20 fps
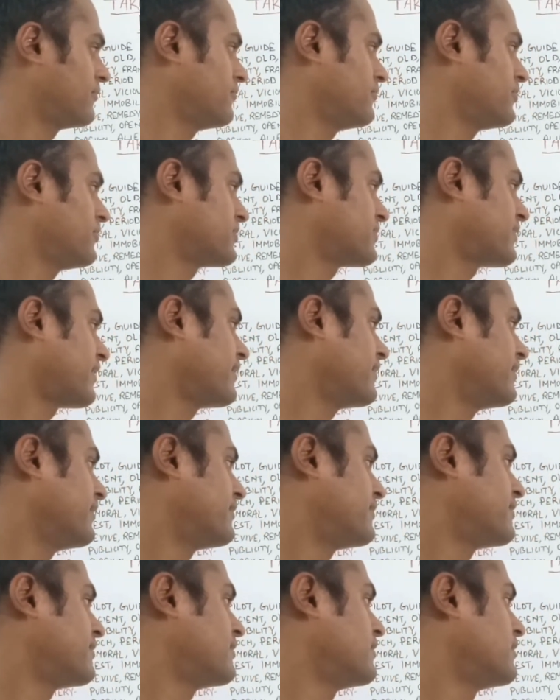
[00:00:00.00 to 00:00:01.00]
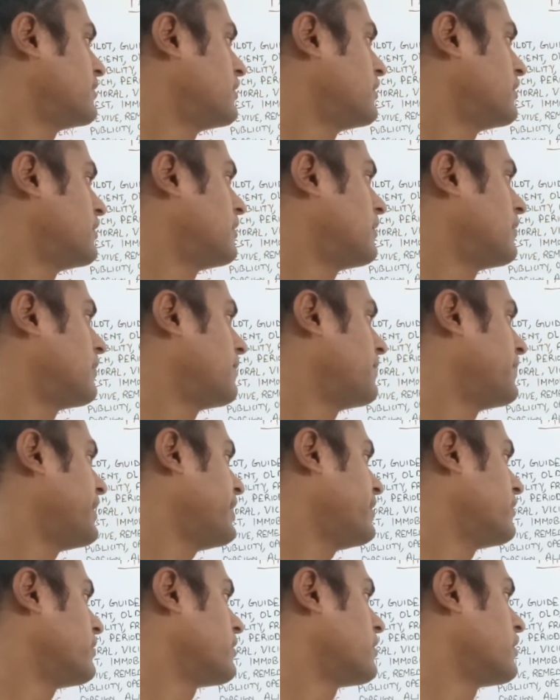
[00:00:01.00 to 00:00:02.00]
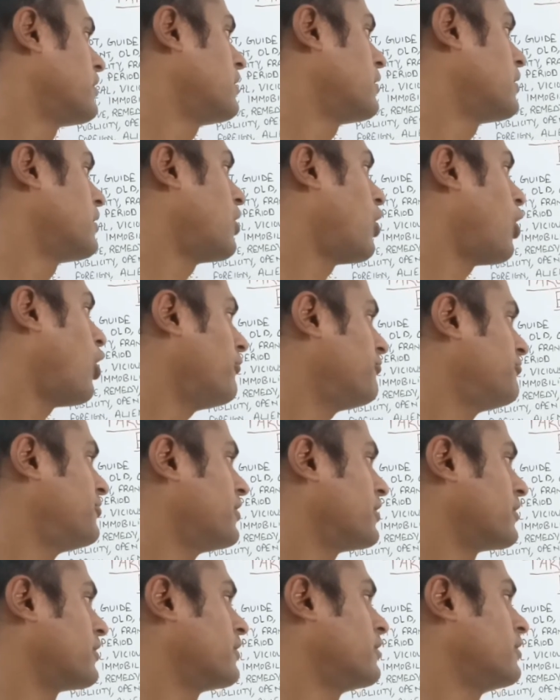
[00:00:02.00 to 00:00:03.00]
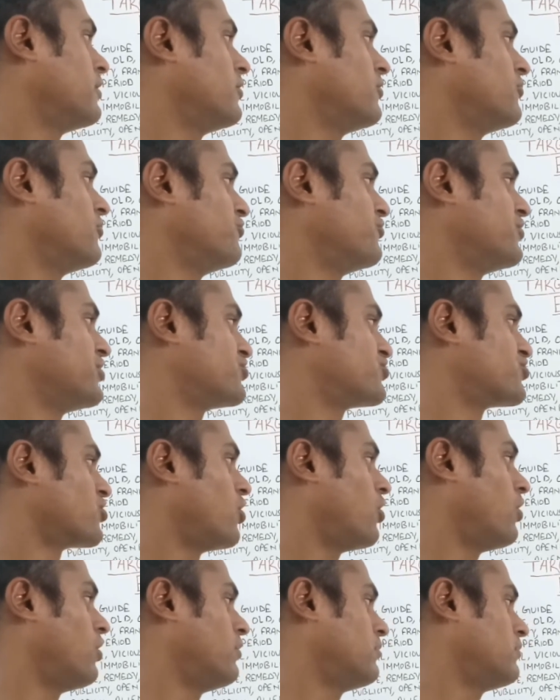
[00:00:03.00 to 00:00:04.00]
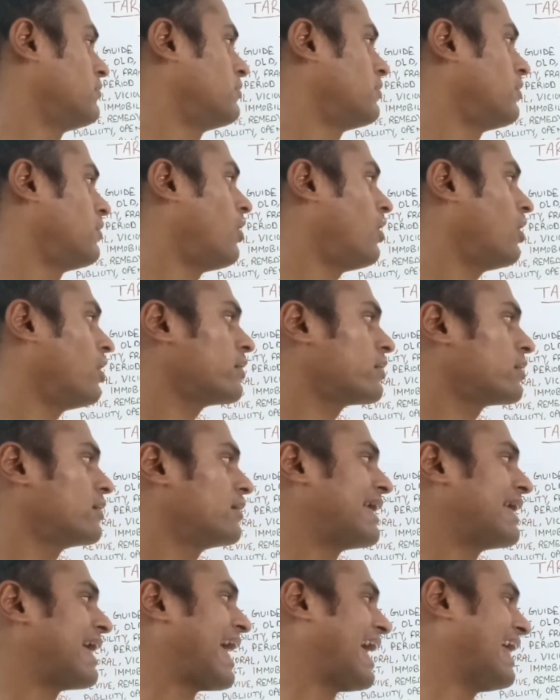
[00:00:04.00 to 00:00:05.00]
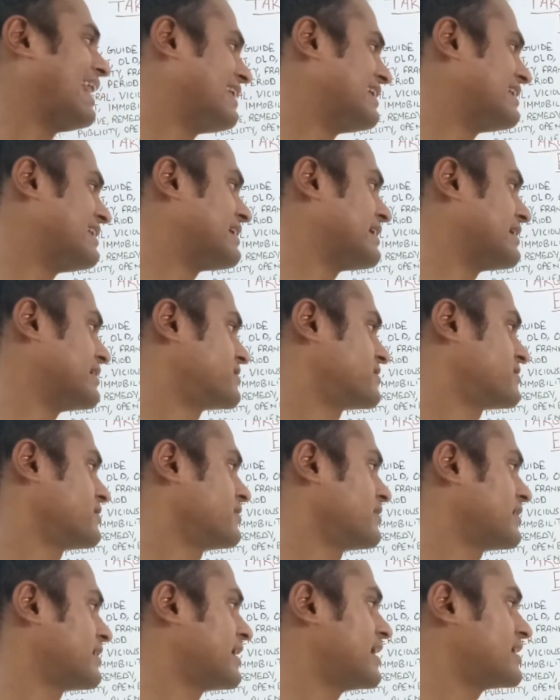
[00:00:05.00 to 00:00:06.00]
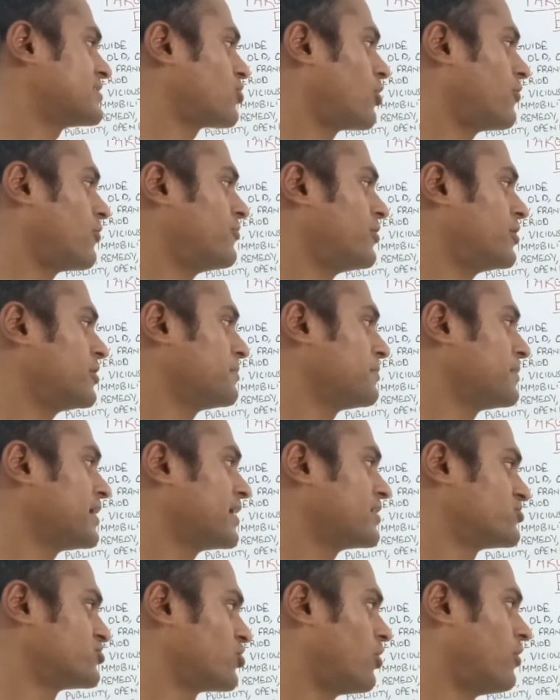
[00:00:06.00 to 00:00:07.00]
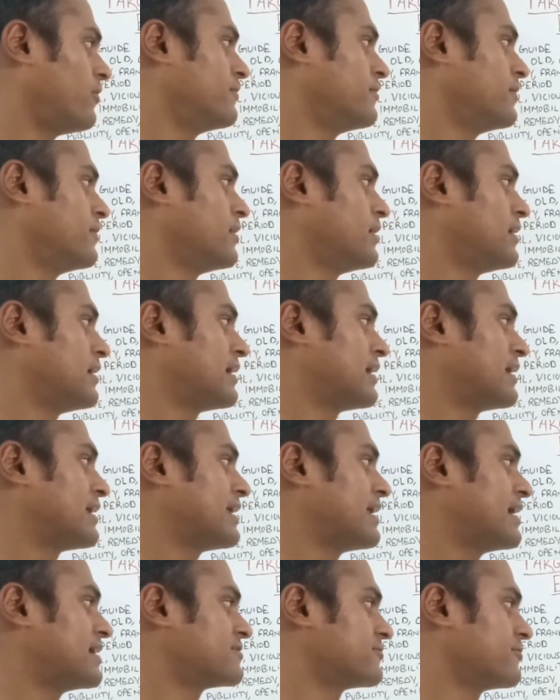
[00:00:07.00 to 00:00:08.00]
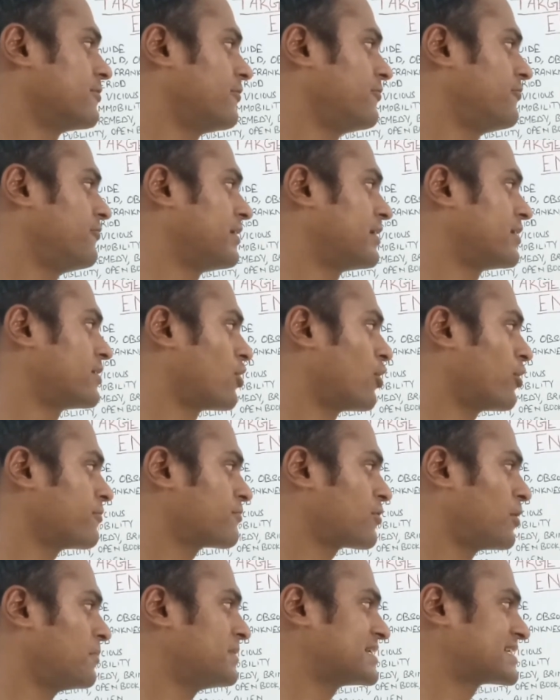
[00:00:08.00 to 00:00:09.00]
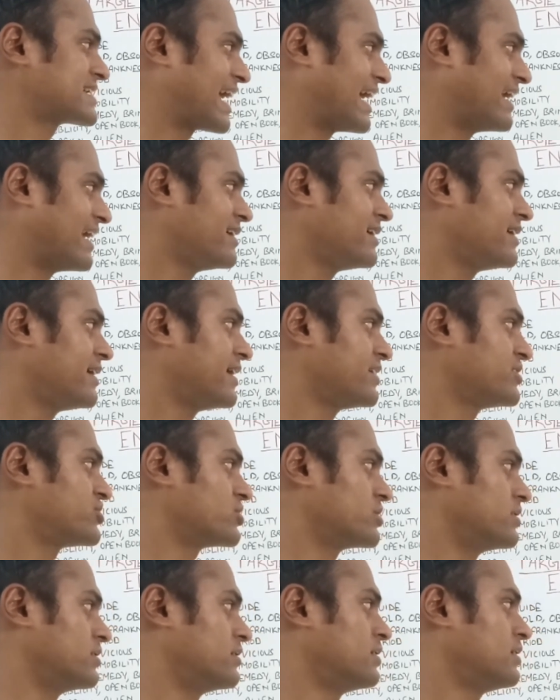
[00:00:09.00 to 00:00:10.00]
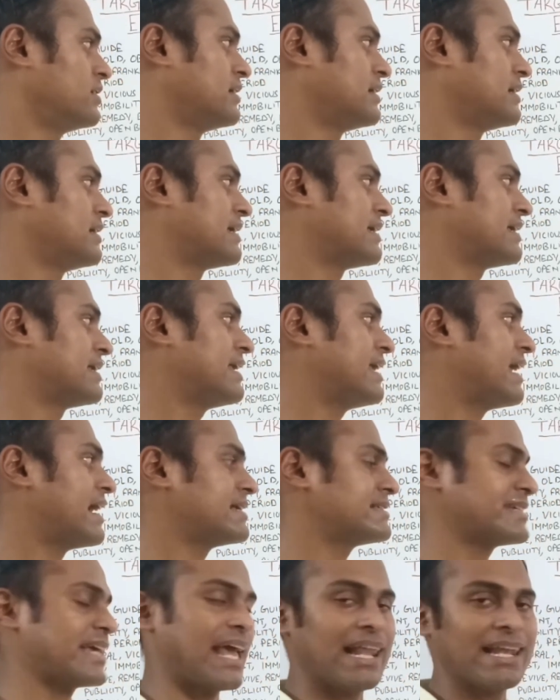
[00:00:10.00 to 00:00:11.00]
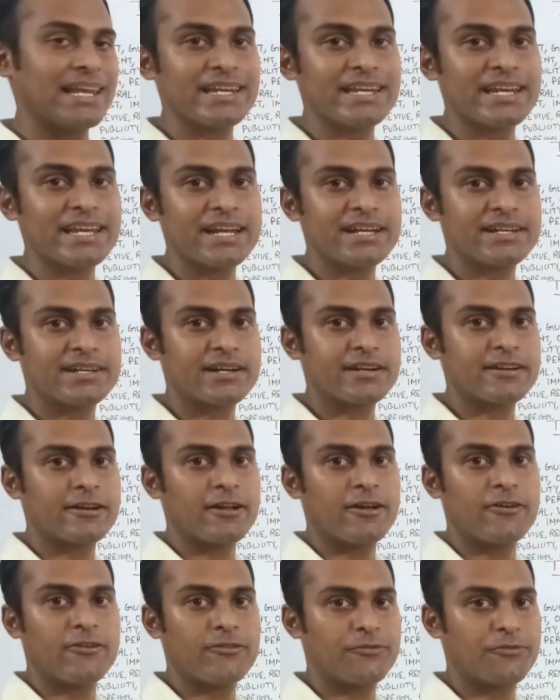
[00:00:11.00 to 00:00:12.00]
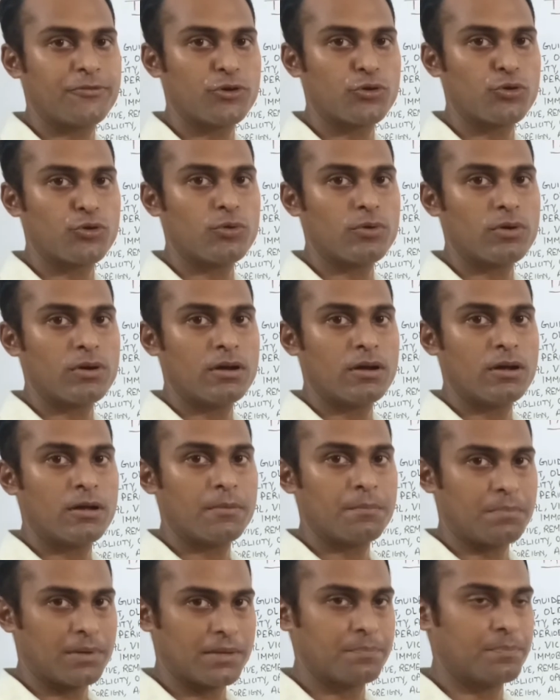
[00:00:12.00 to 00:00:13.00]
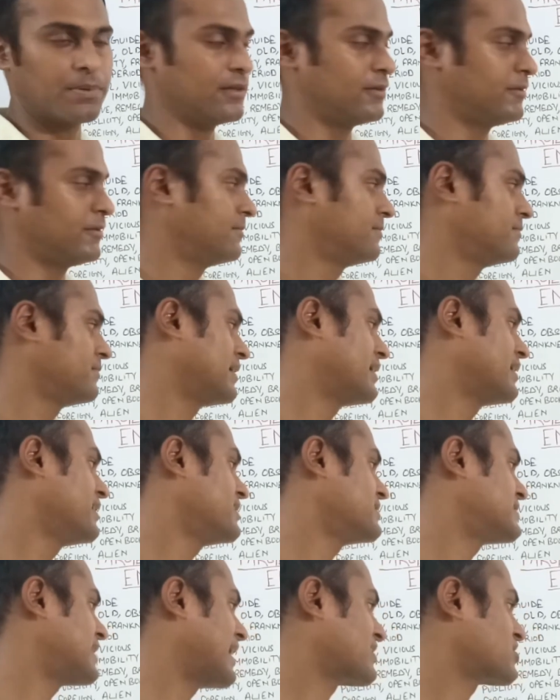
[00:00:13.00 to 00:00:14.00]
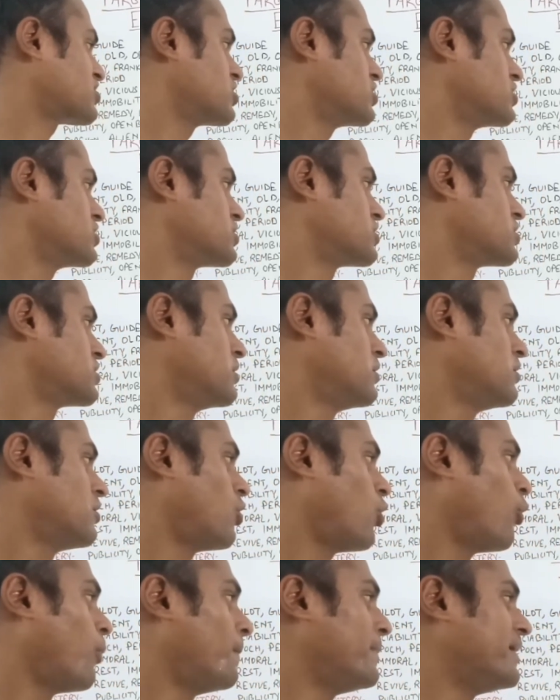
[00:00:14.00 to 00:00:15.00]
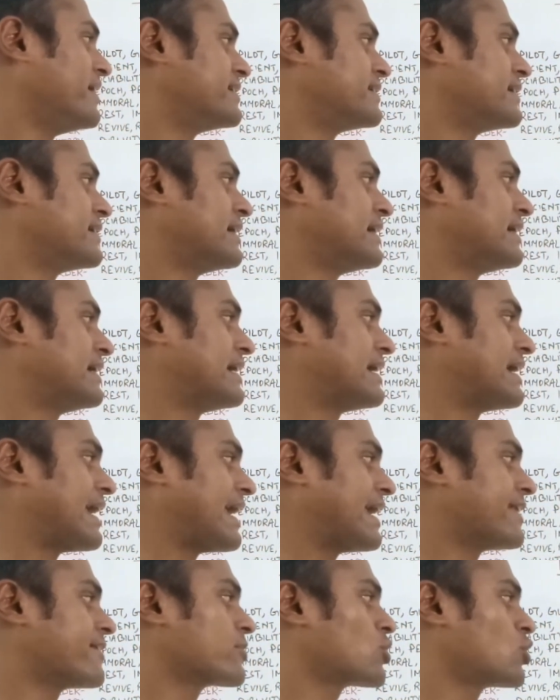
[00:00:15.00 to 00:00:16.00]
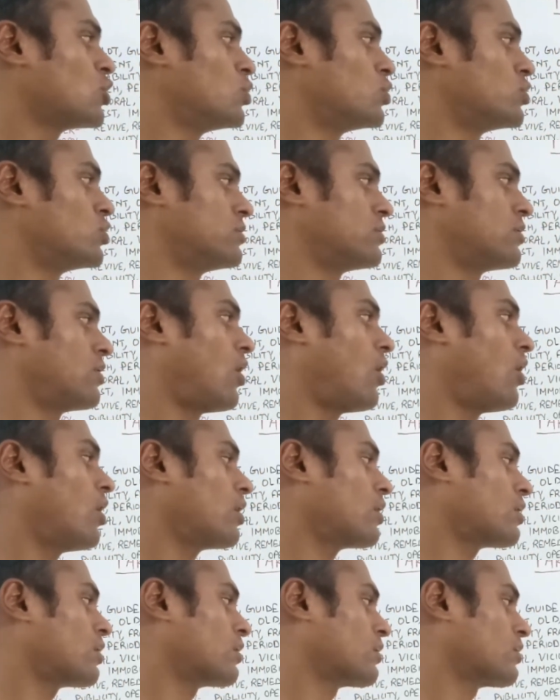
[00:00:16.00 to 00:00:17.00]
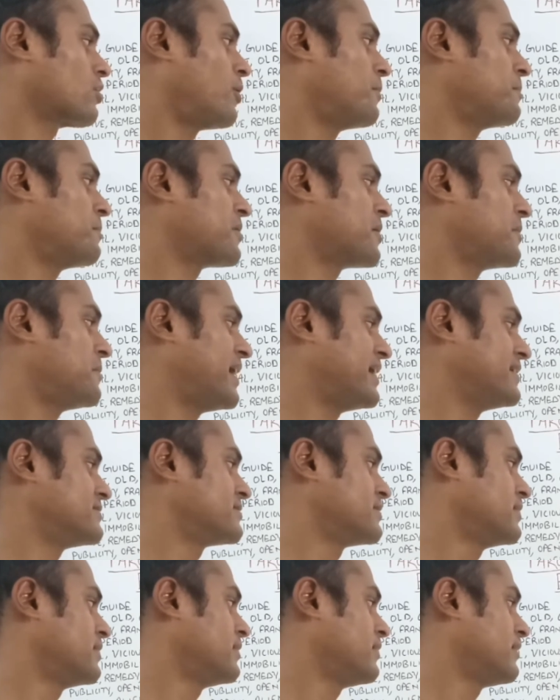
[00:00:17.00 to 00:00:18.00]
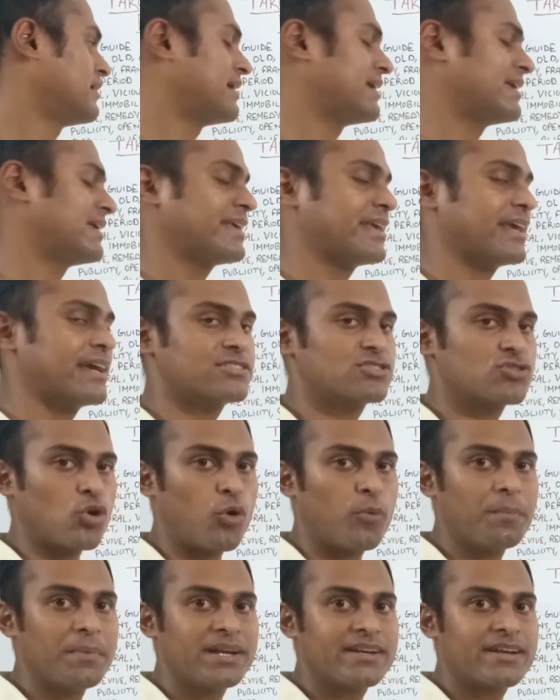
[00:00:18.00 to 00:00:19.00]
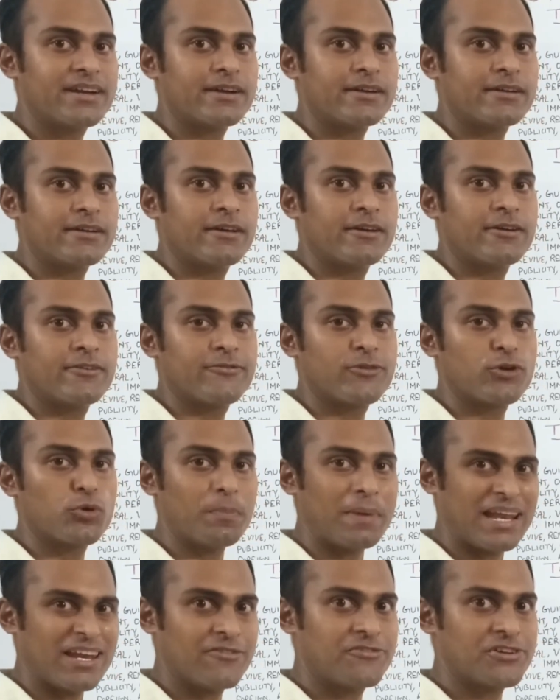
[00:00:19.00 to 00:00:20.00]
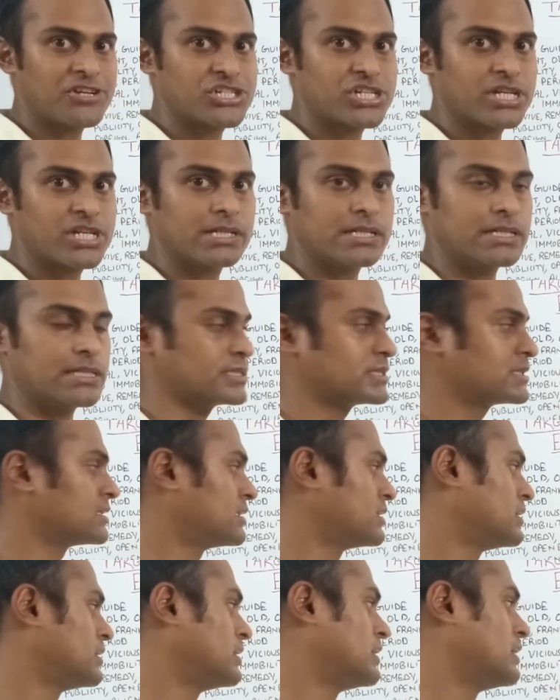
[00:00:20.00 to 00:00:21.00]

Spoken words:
We say this. Then offer, withdraw or alienate. He has offered me a job. He has withdrawn from his candidature. He has alienated few people in his actions. Omit, include or compromise. He has omitted few beneficiaries.